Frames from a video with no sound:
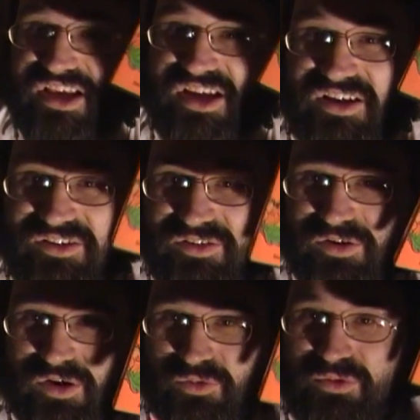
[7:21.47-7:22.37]
the
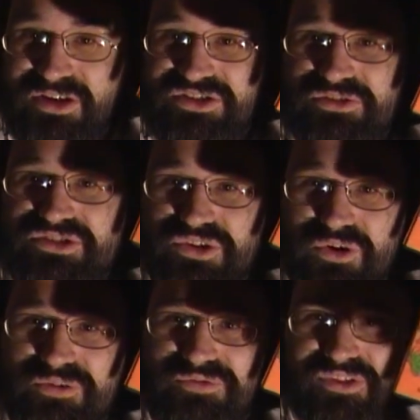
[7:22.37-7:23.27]
original
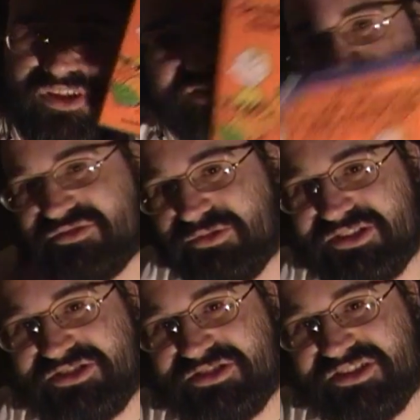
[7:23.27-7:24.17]
score for this,
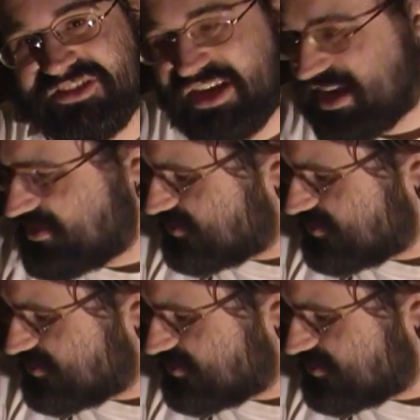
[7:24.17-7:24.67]
which kind